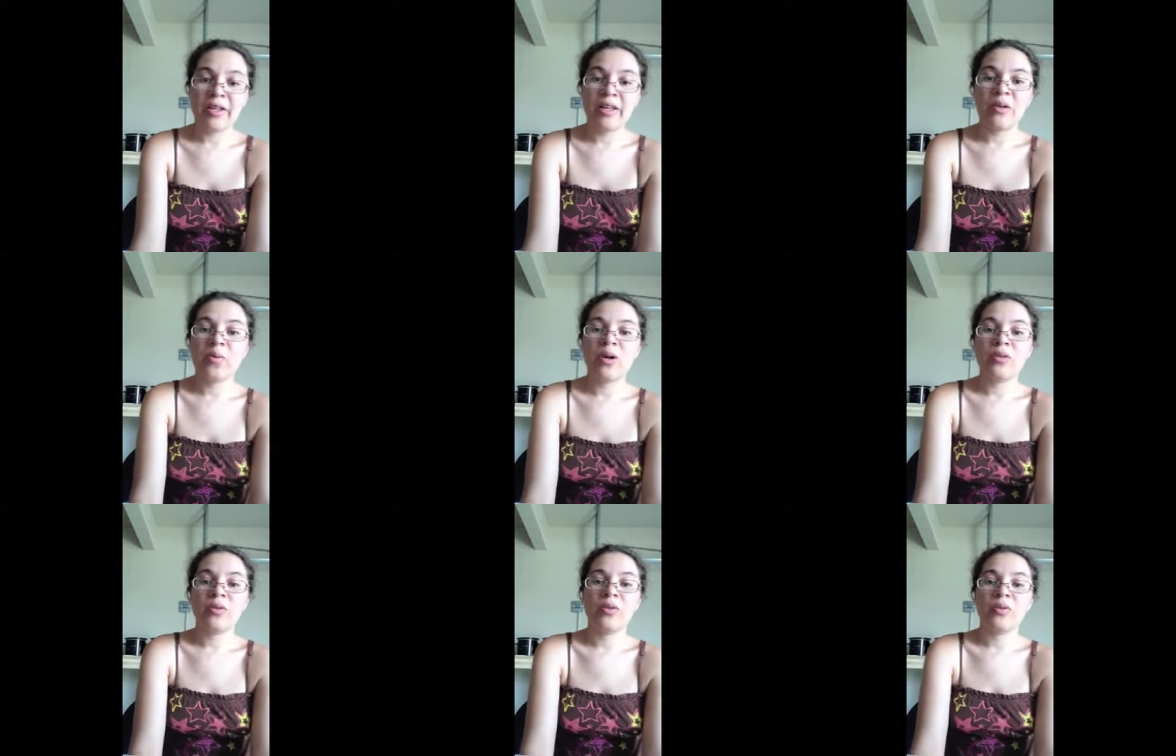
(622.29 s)

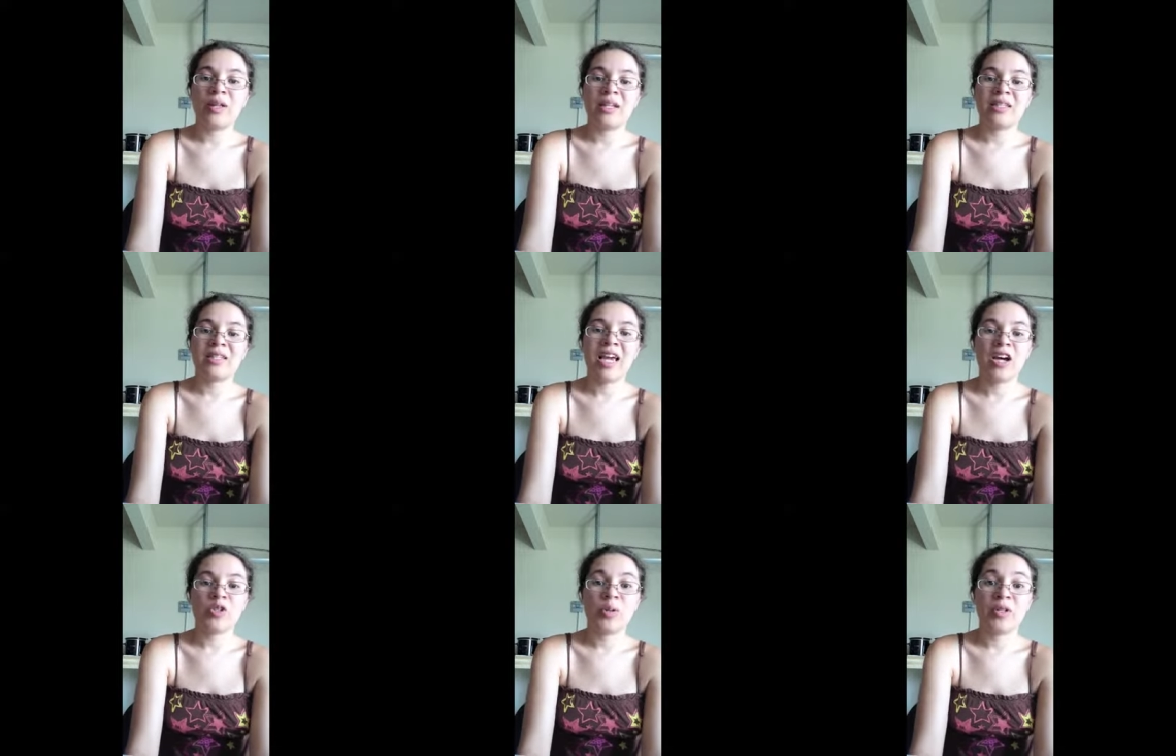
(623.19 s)
anyone who like is a
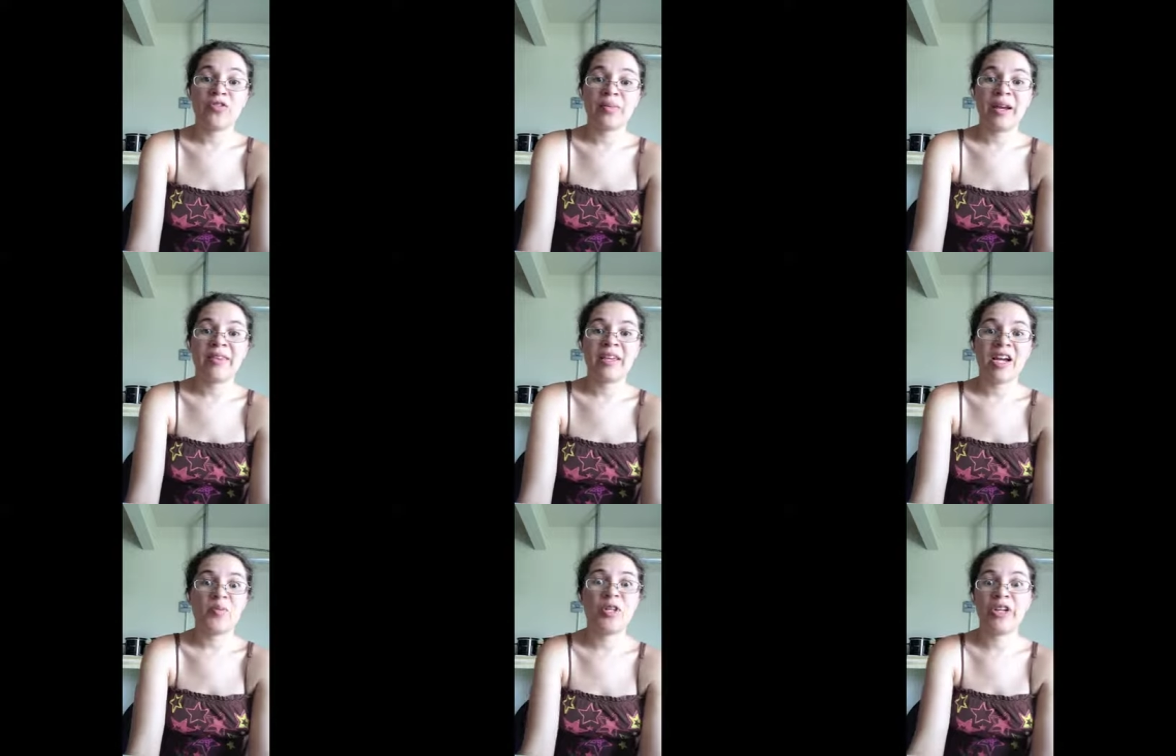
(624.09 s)
casual observer might think
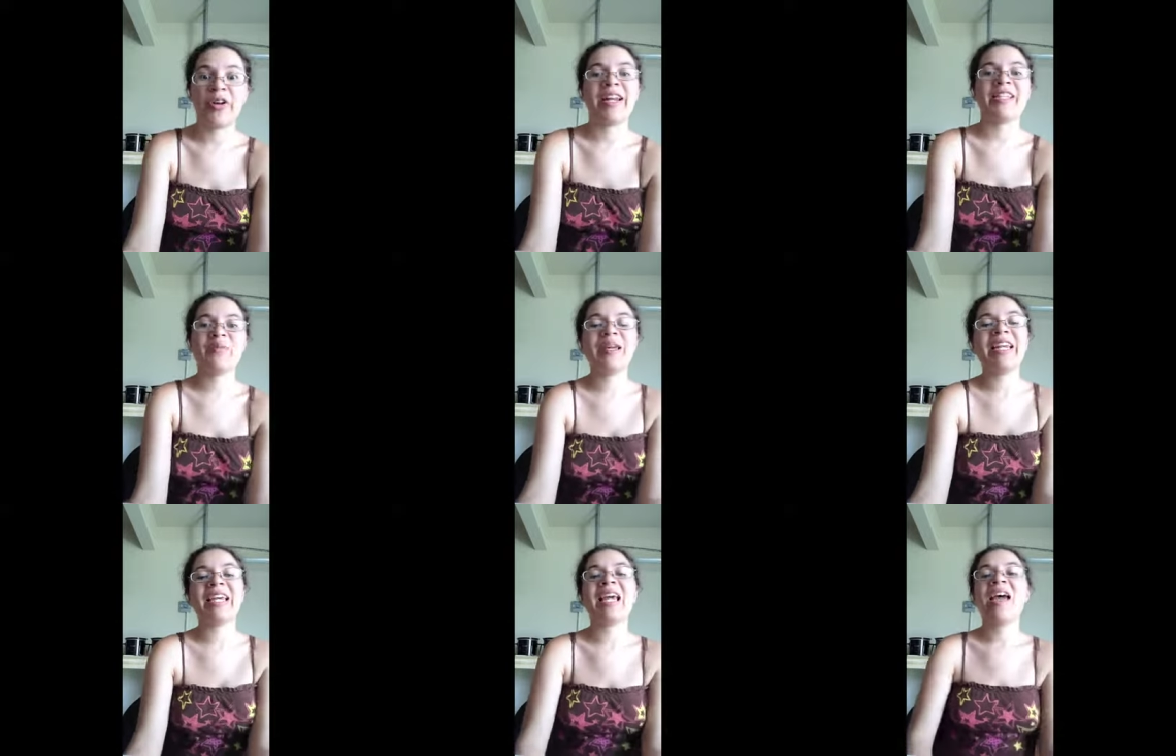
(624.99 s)
I'm really great at
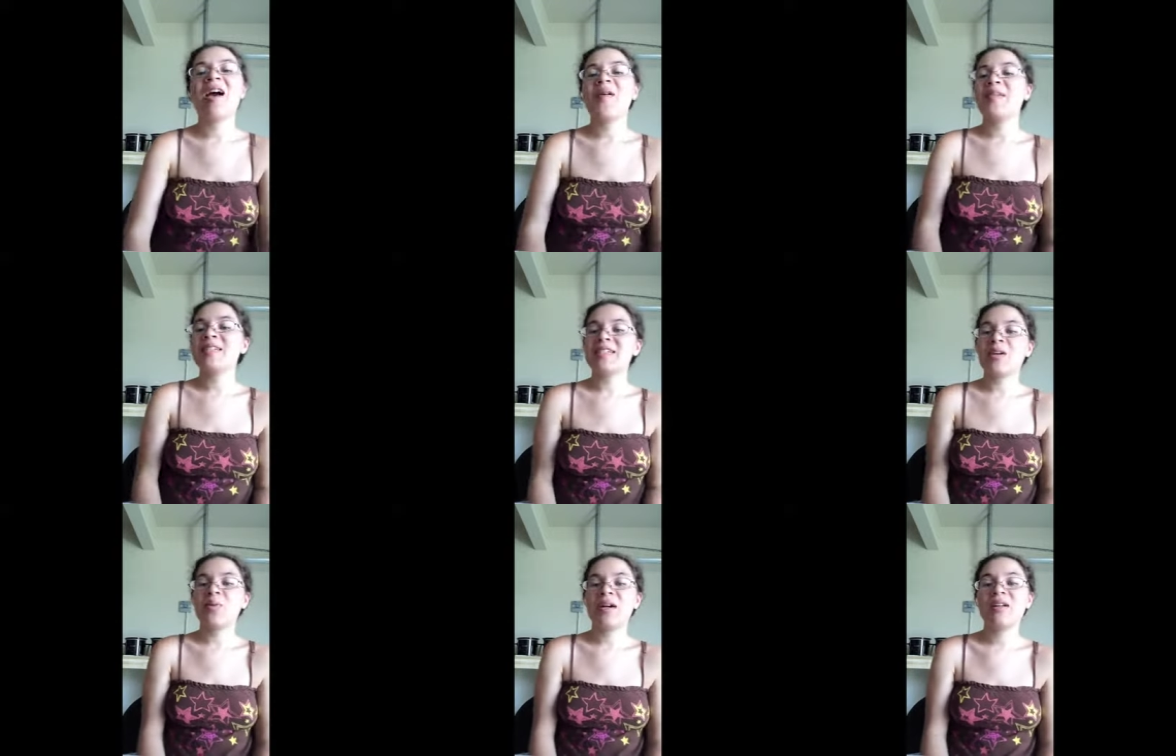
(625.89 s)
spinning, but it's just
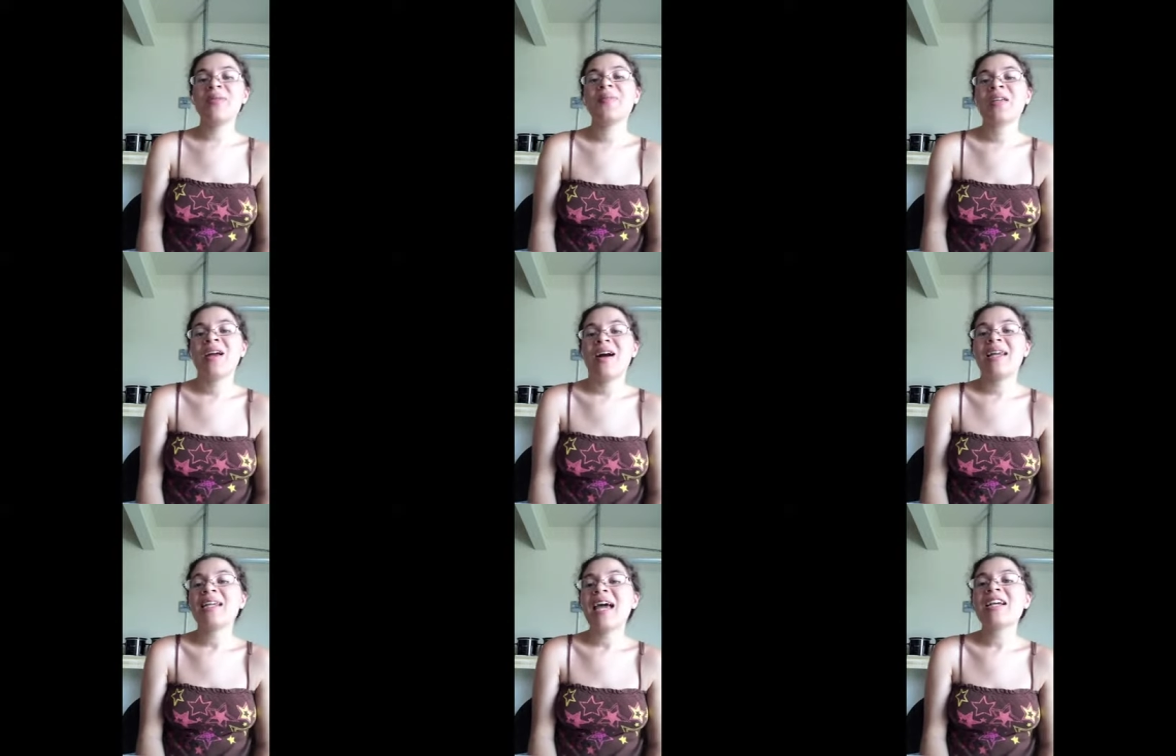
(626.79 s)
like, well, I
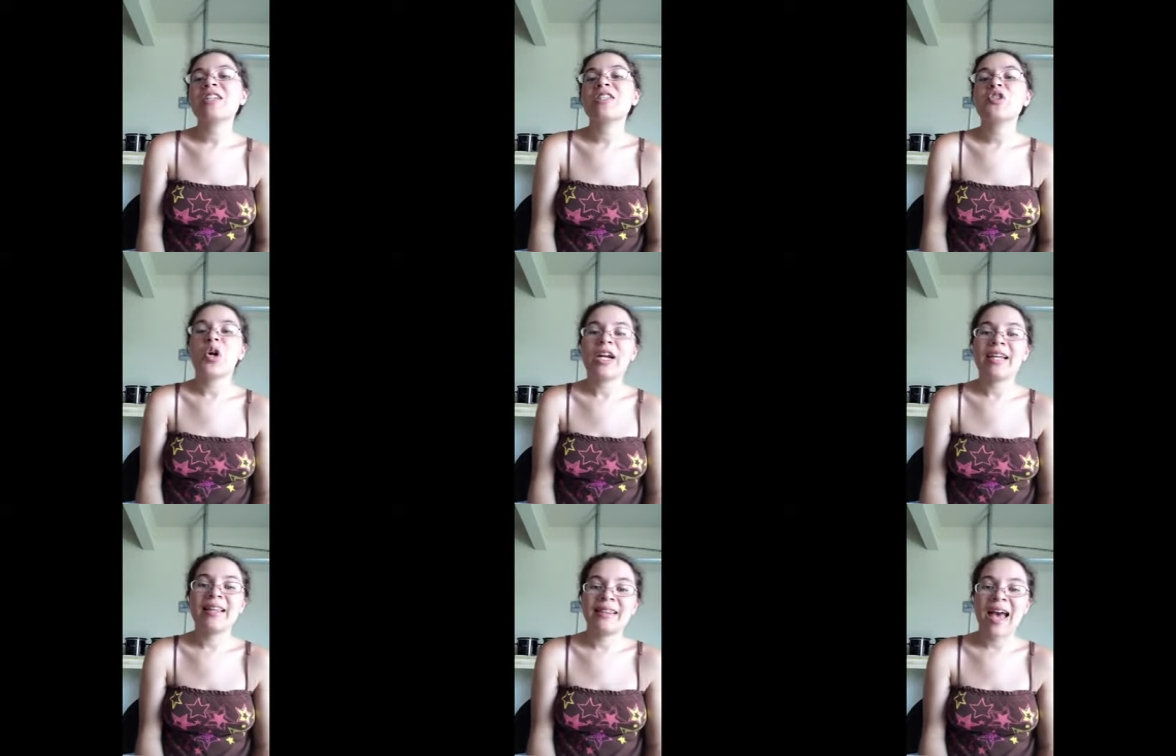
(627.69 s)
didn't actually try to
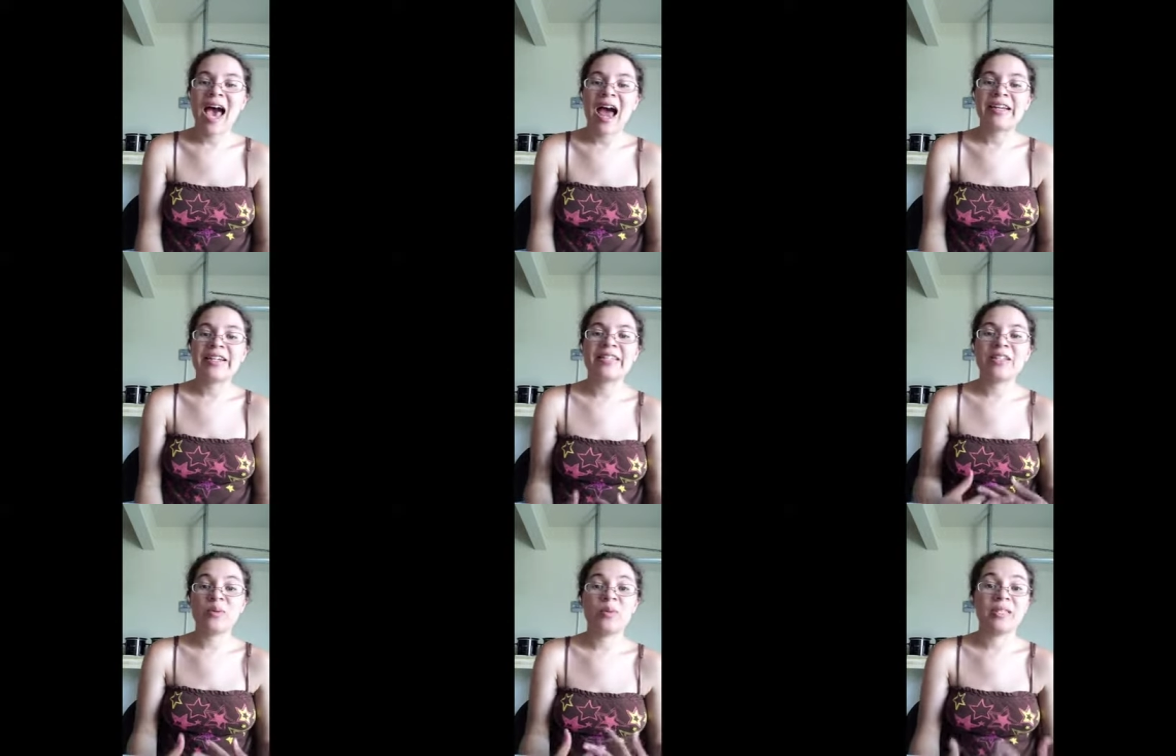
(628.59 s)
get that. I just
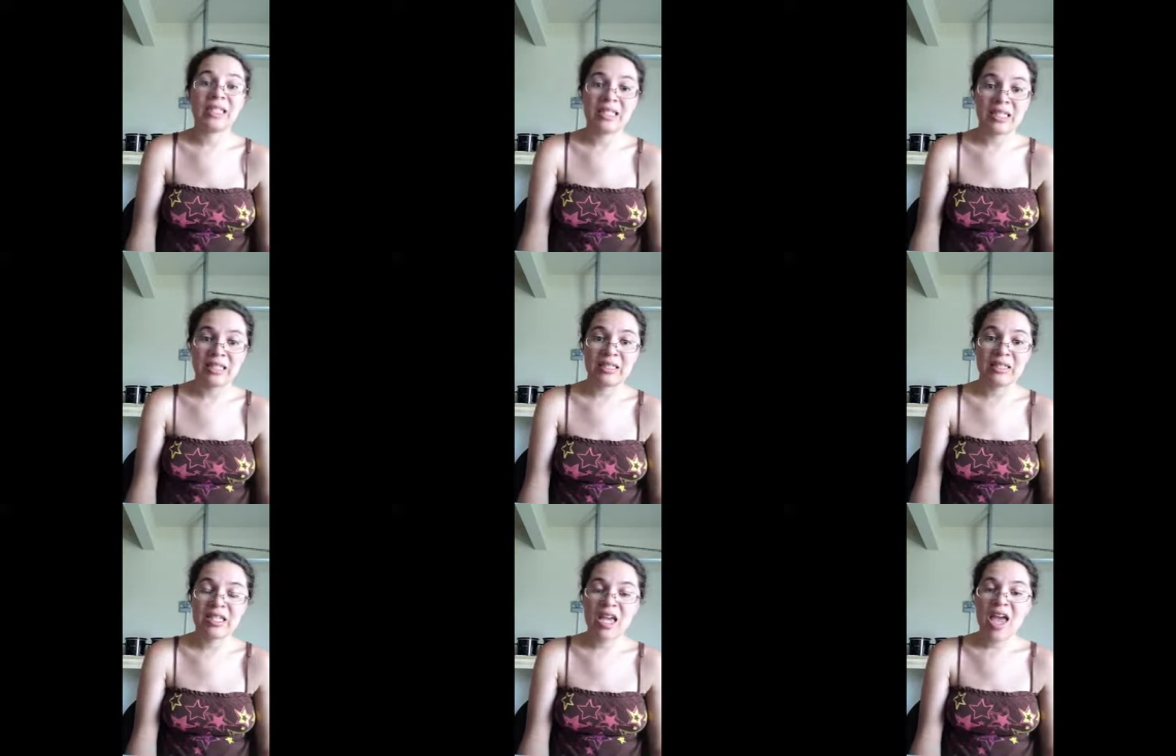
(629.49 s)
did what was easiest.